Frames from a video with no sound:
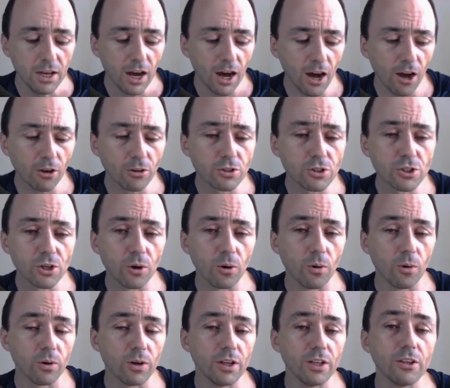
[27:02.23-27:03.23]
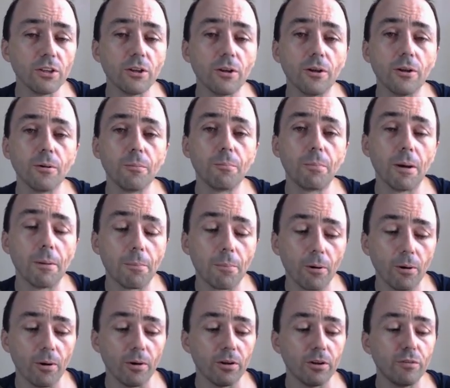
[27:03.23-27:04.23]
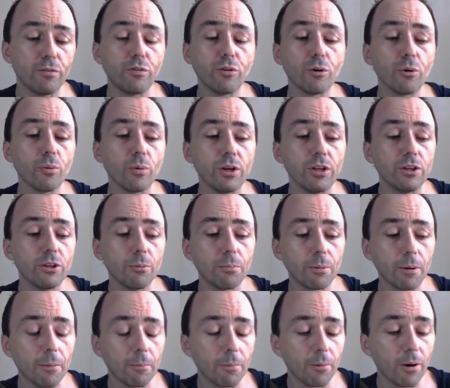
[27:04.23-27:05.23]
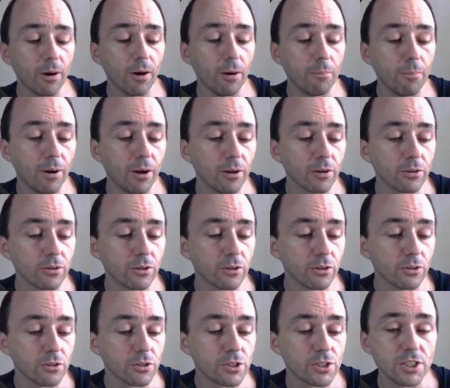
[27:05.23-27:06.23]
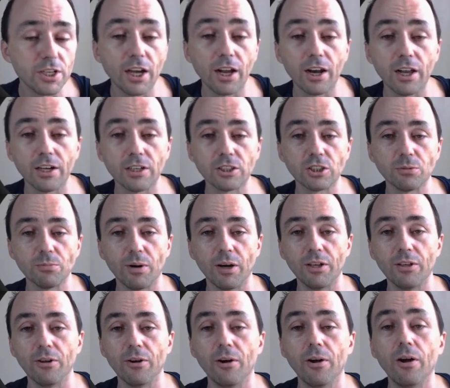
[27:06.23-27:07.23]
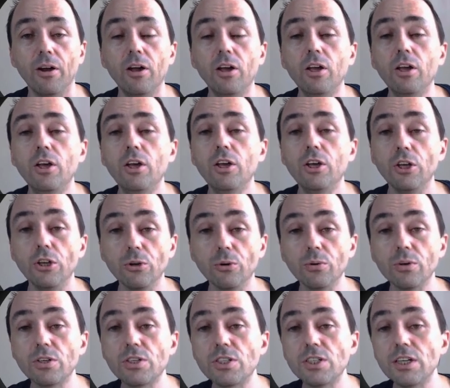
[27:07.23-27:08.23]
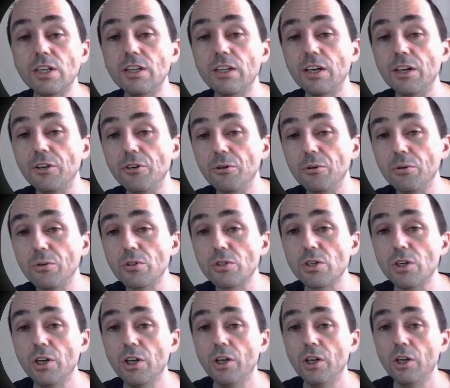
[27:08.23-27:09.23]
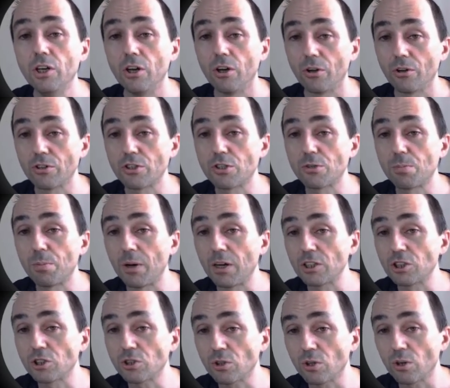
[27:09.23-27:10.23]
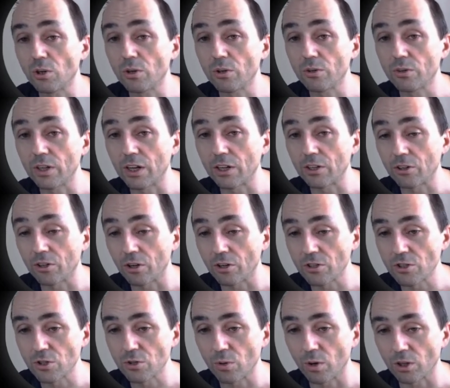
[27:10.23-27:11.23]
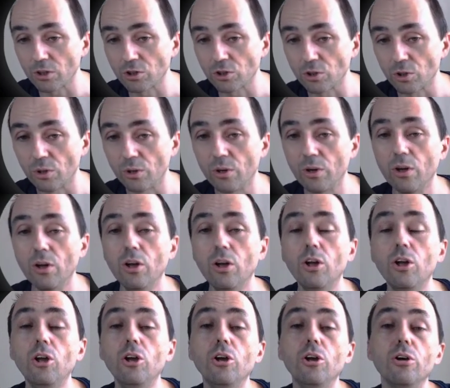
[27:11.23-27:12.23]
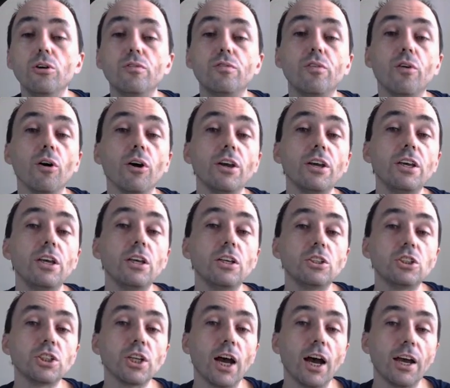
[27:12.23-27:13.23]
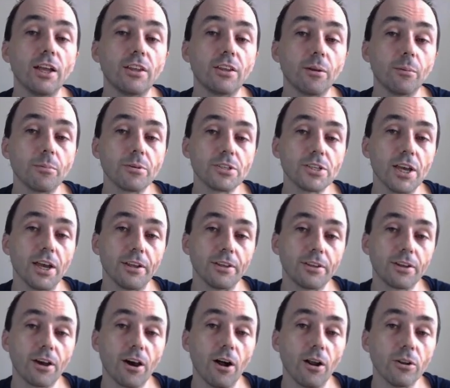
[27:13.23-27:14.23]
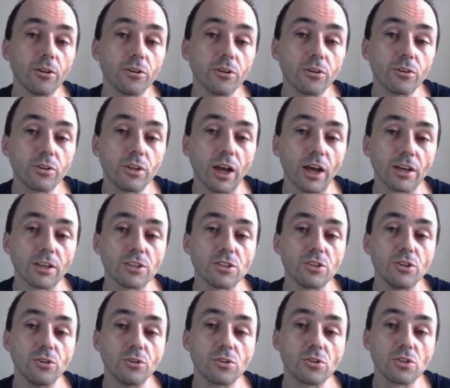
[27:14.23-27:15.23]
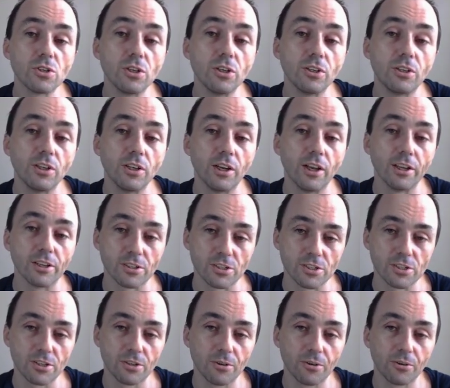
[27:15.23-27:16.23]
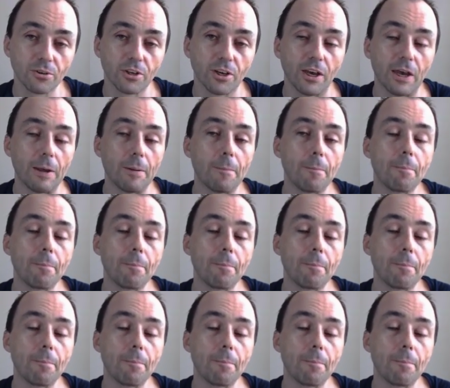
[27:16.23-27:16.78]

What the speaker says: Also, in the paper, if you read the paper about CLH-Miner, you will see they use a special data structure for each item set called the tax utility list. Okay,